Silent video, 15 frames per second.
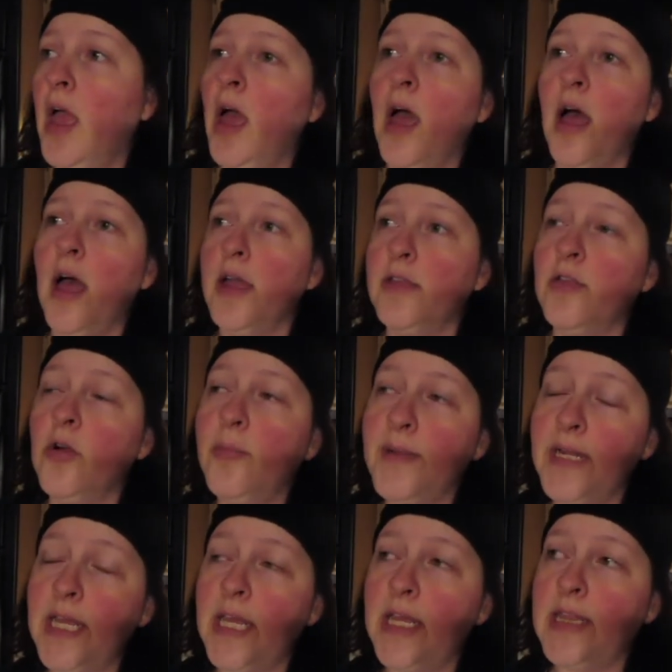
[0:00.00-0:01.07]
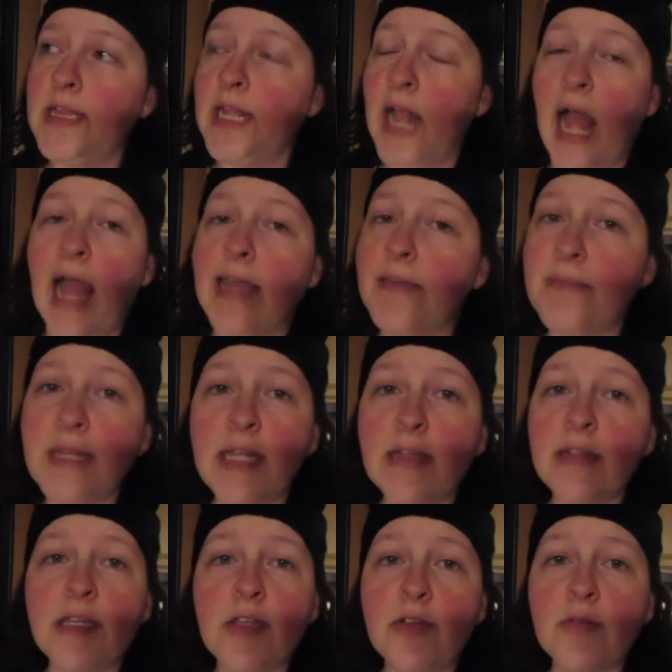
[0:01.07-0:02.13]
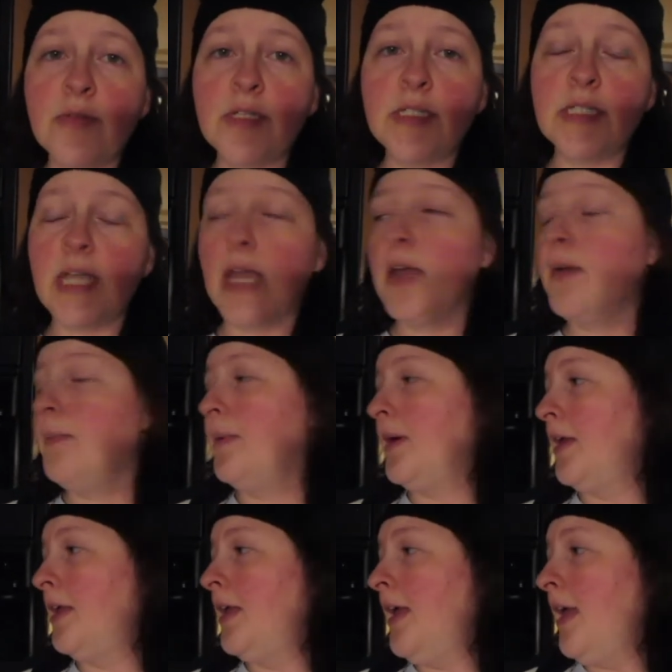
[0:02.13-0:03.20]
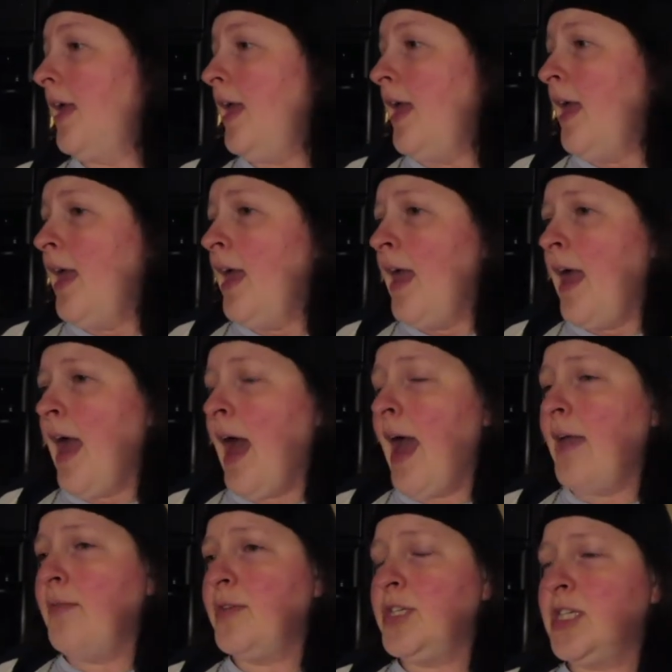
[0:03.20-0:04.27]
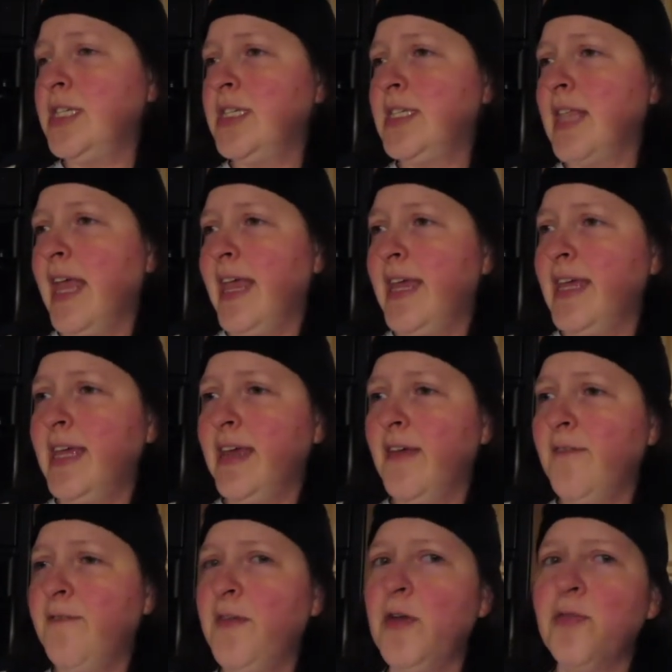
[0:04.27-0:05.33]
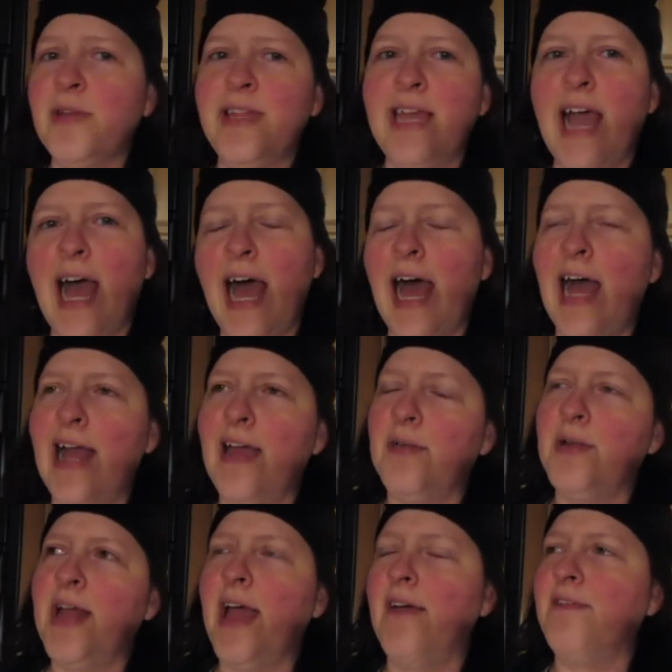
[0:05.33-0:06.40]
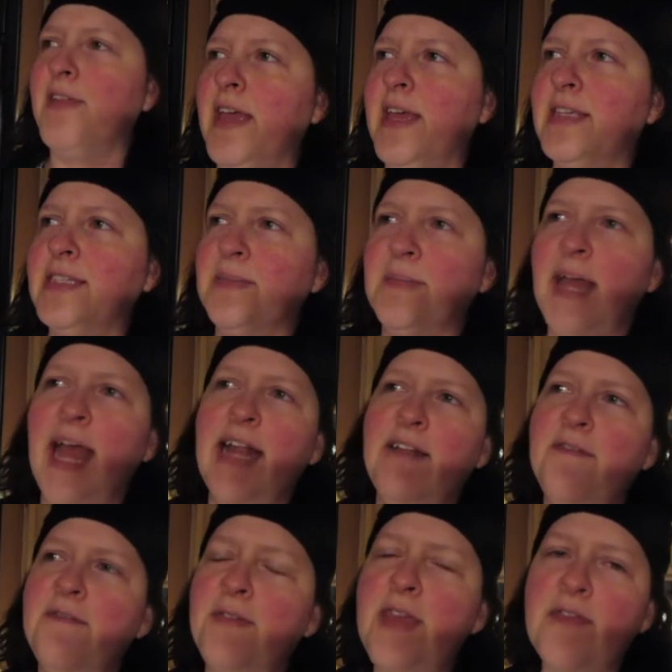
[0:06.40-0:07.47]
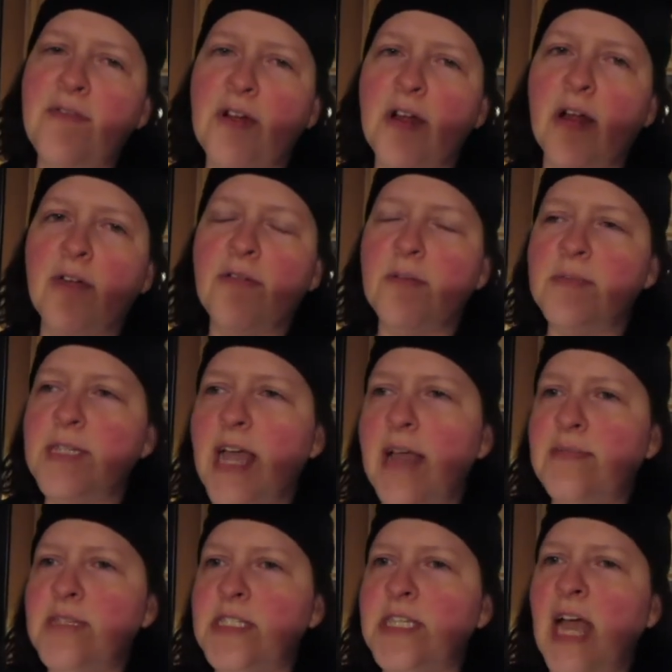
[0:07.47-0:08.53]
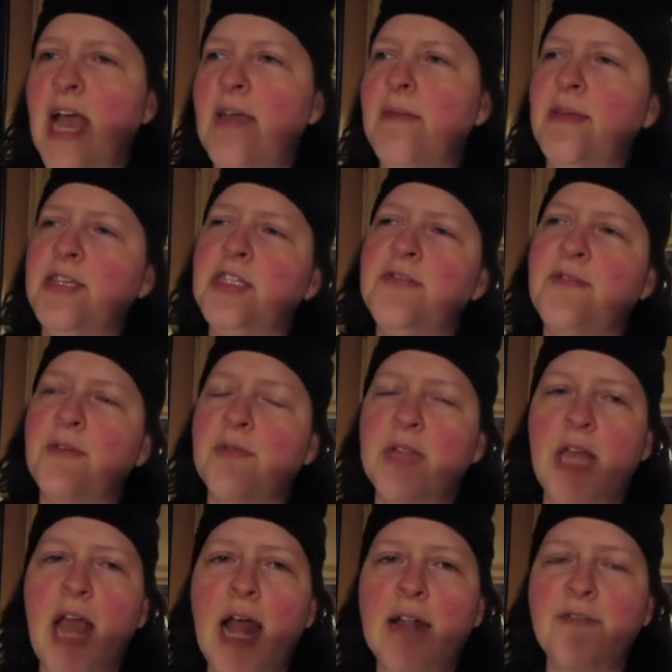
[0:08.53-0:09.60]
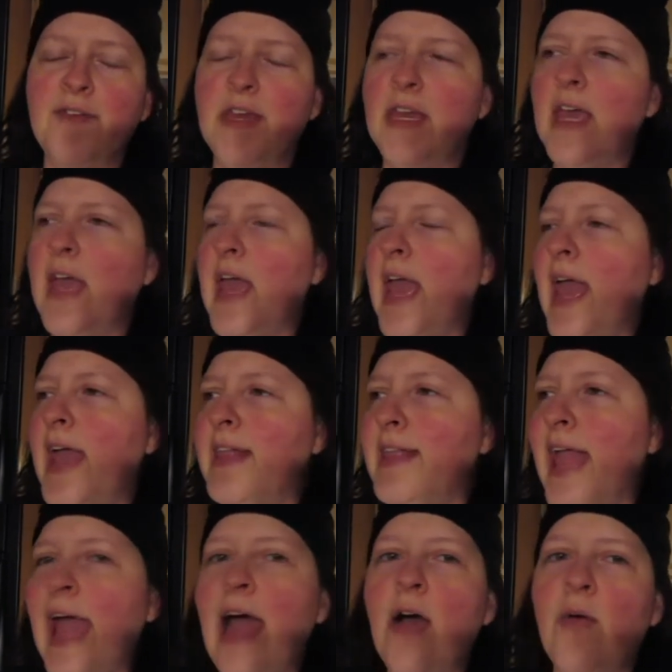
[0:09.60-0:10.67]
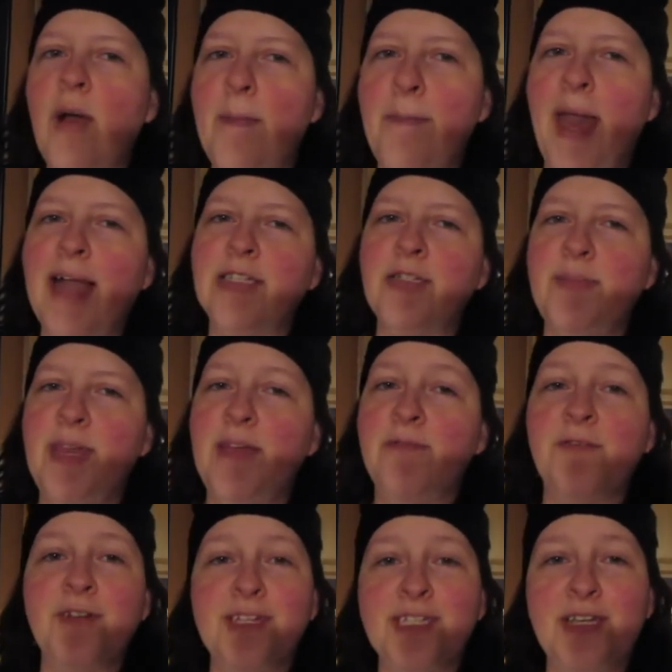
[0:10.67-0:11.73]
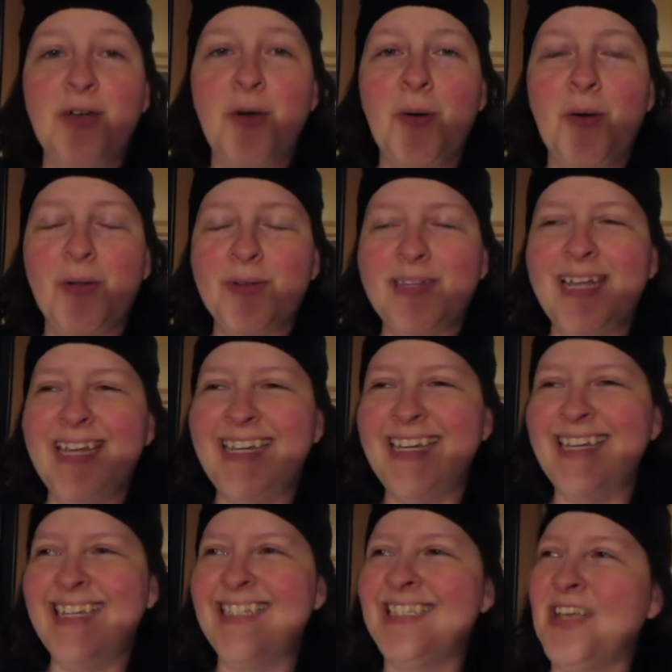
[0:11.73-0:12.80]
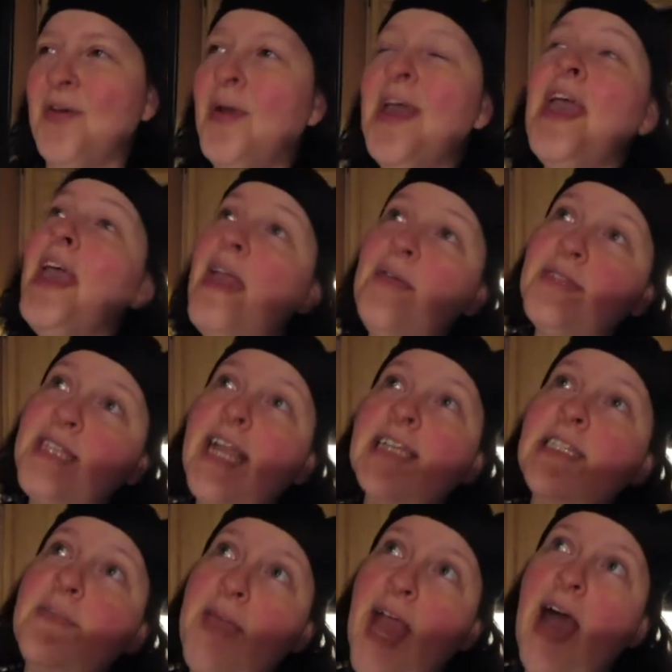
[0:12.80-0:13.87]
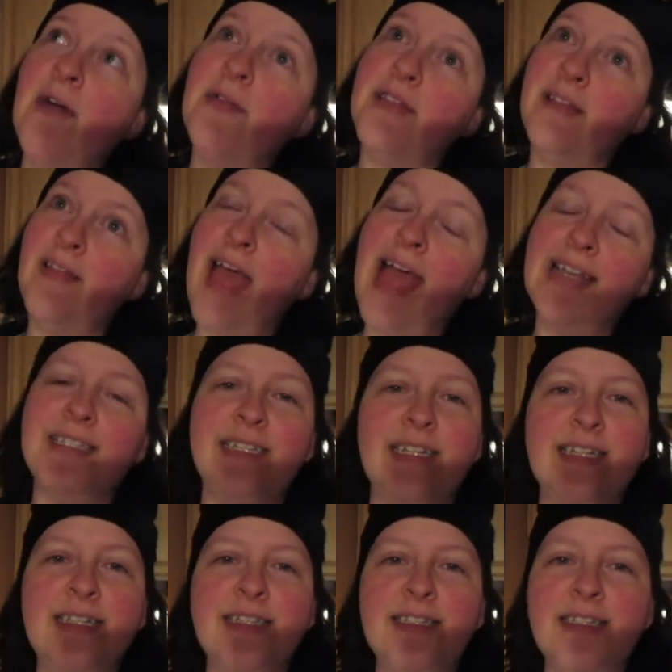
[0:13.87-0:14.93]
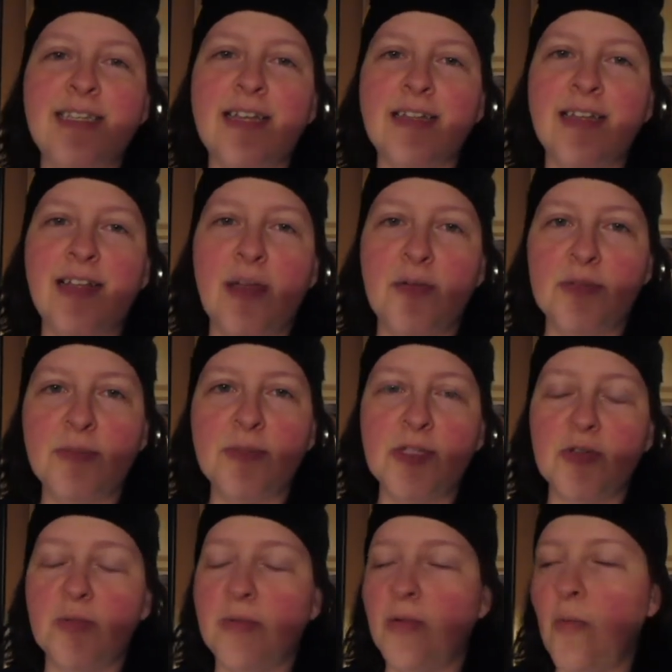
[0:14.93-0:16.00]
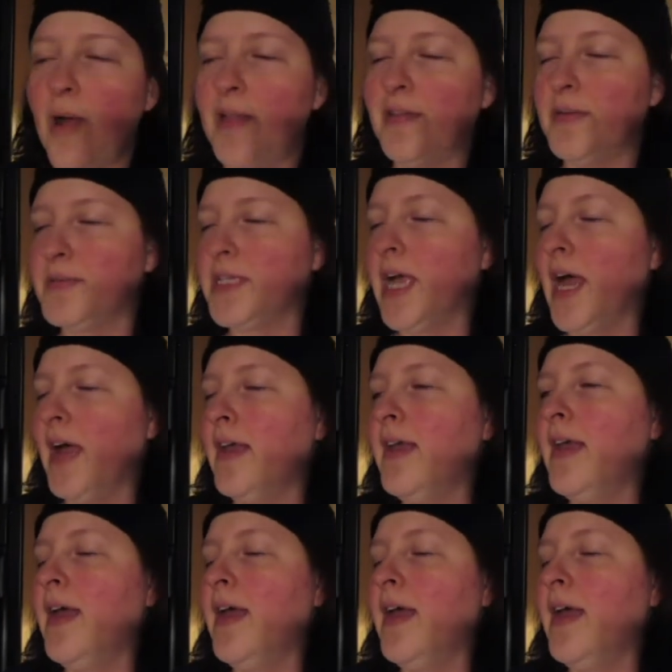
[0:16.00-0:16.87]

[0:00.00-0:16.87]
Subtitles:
Nobody that I immediately knew was sick, but I would just like feel really hot. I would have some kind of fever from time to time. I just feel really out of it. And now I'm back to being freezing cold. So it was nice to be hot when it lasted. It sucked that I was miserable while I was hot.